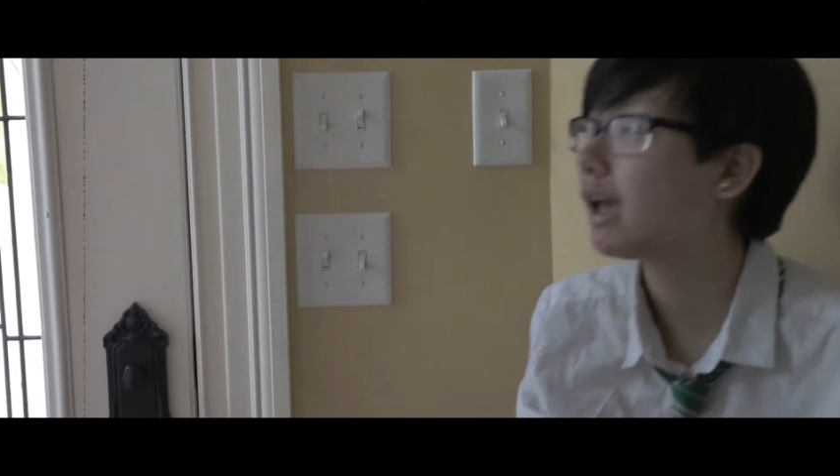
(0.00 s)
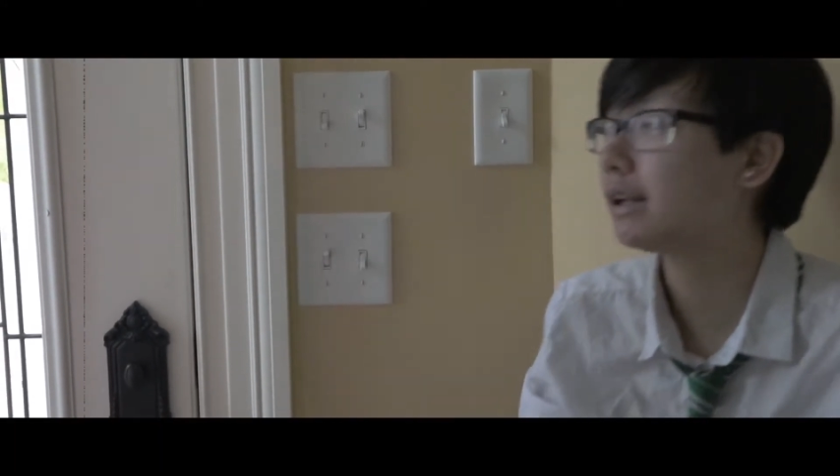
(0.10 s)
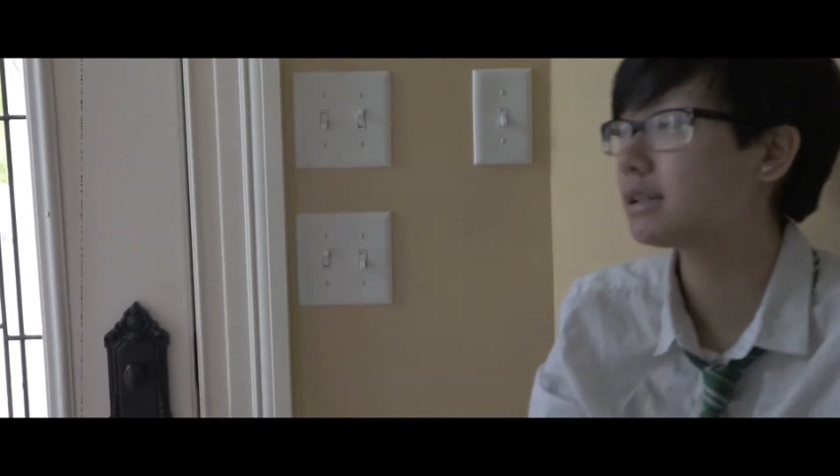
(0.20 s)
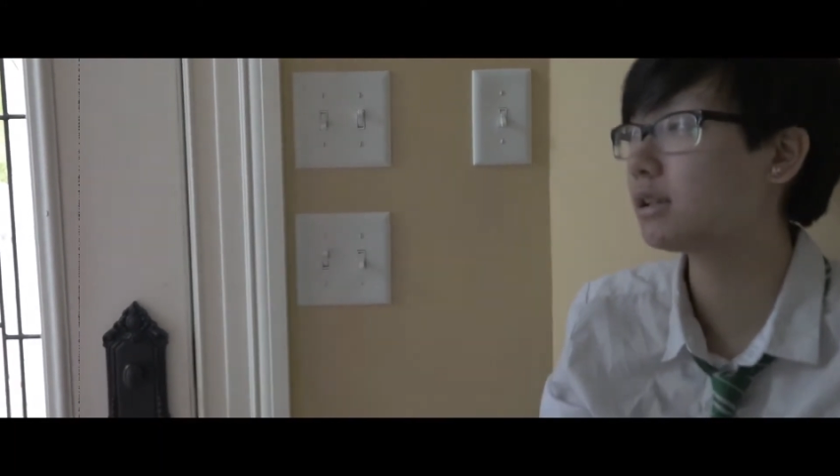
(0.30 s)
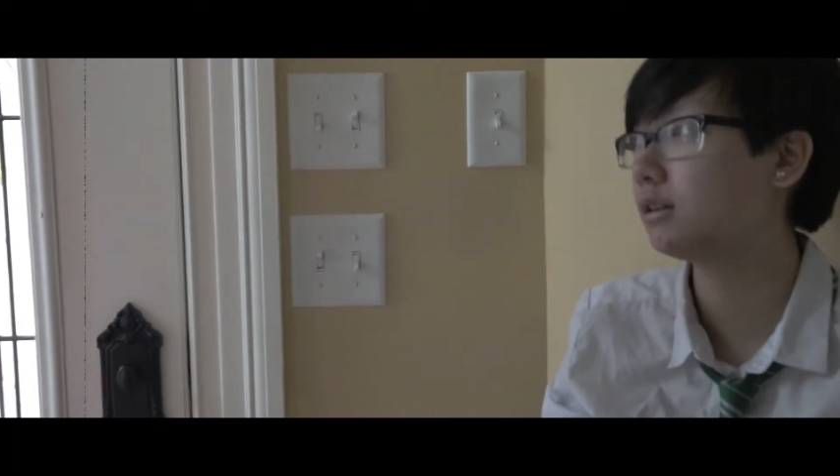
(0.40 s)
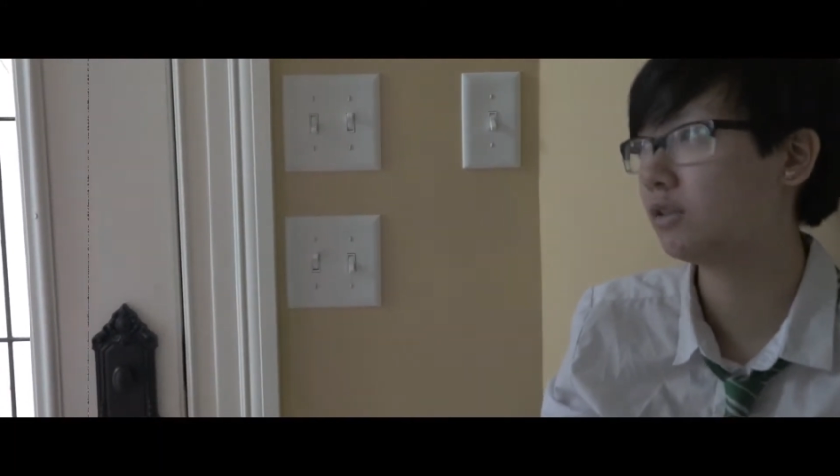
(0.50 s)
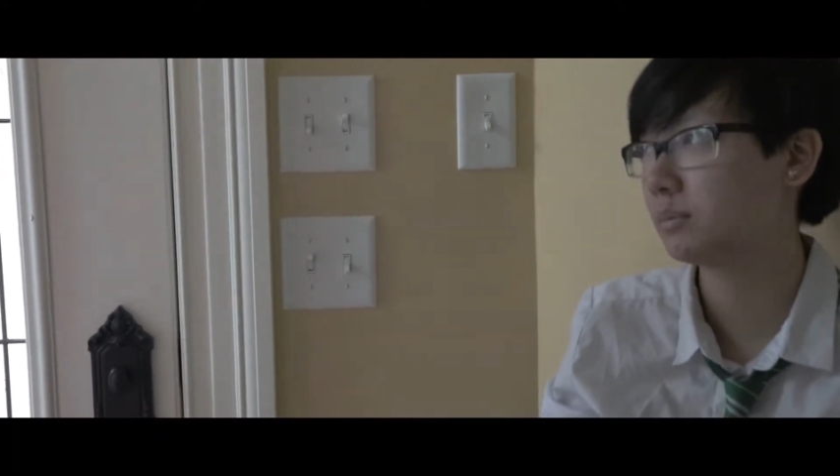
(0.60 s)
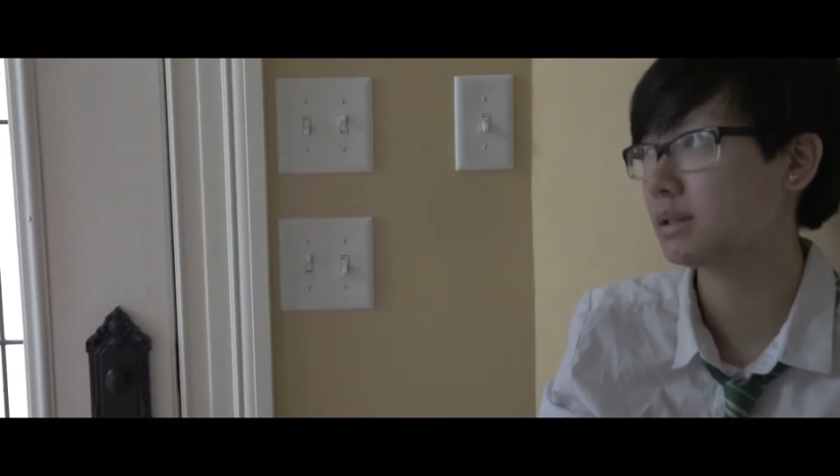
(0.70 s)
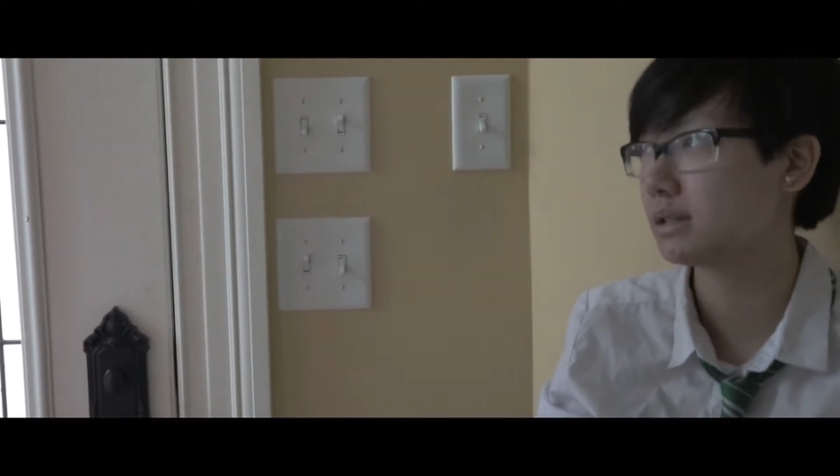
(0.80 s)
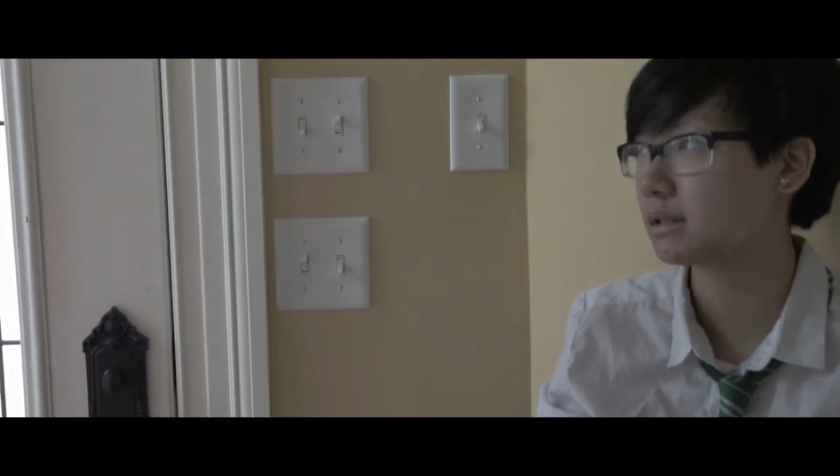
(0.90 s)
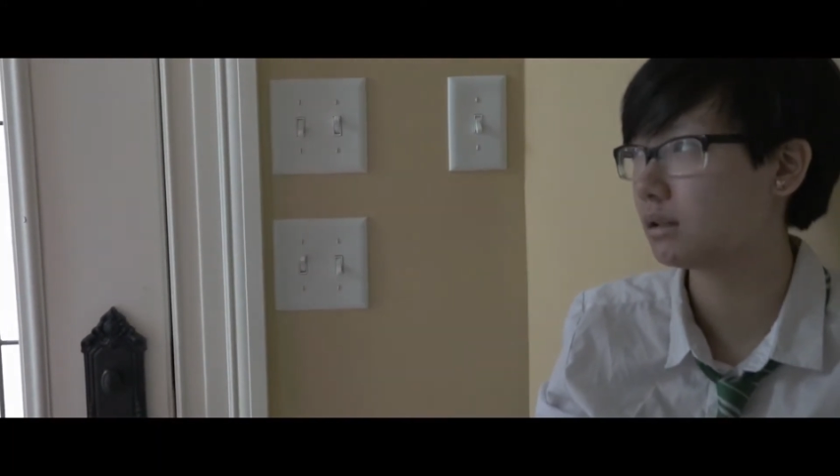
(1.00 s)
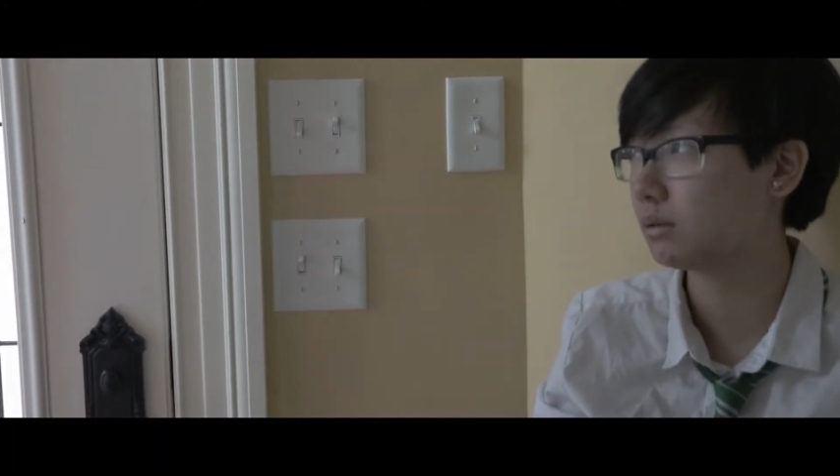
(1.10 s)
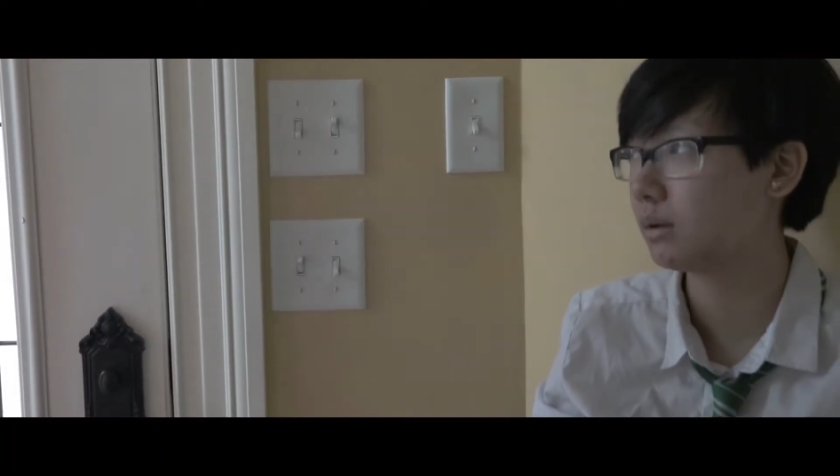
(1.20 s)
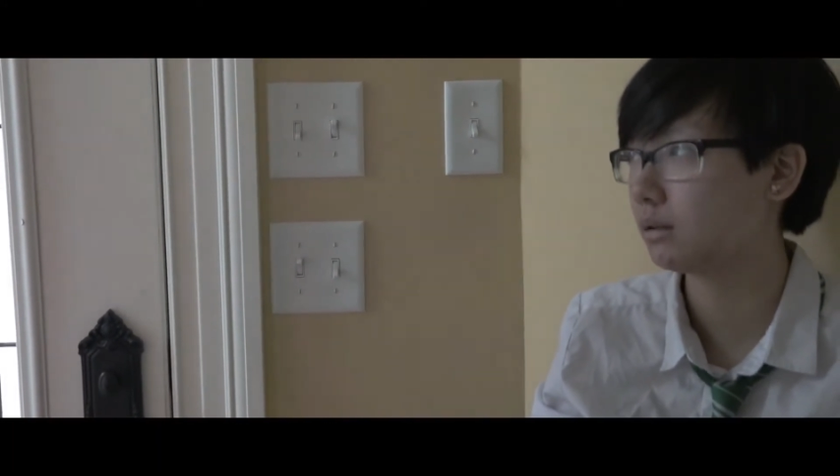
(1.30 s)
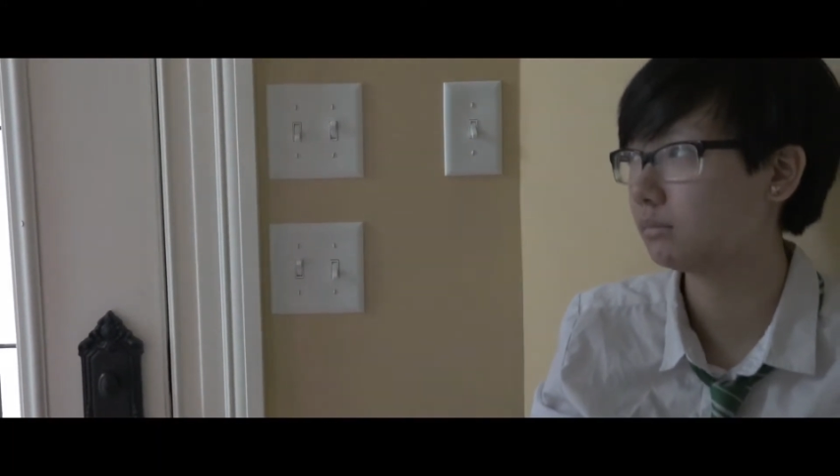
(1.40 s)
And it's none of your business
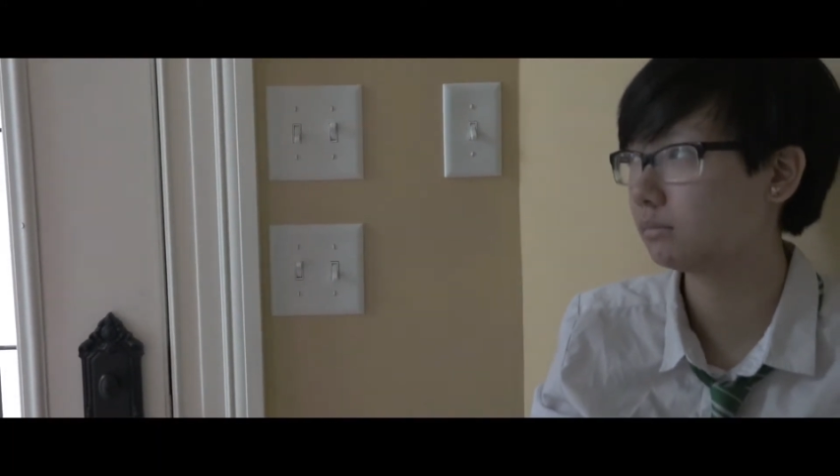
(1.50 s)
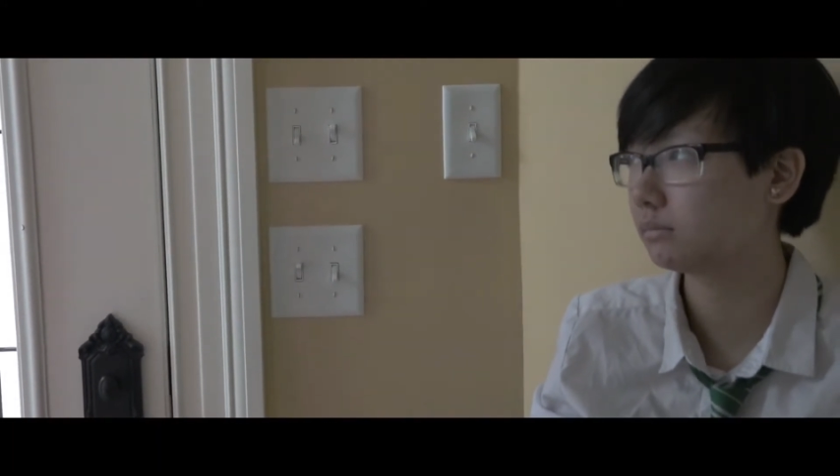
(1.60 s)
anyway.